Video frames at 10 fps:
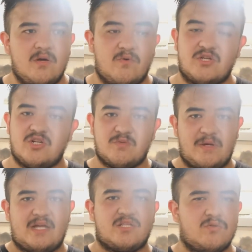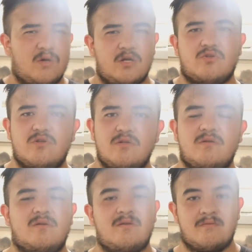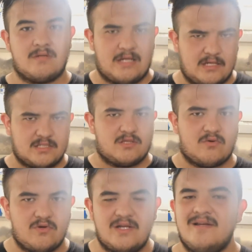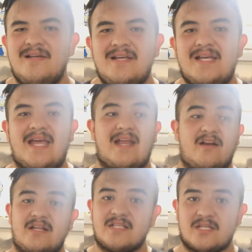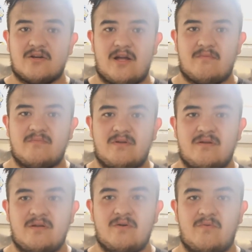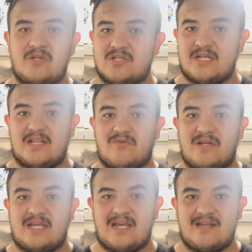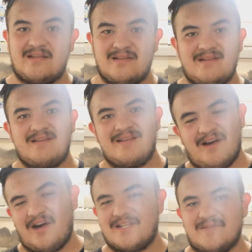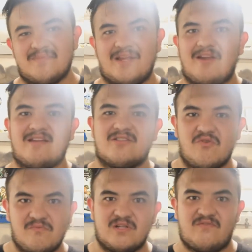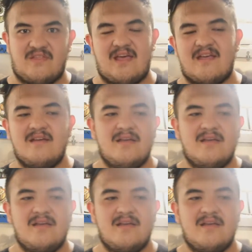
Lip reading: We just passed 200. Get us to 3. And on Instagram, we just got 3K. Awesome. Thank you guys so much for that.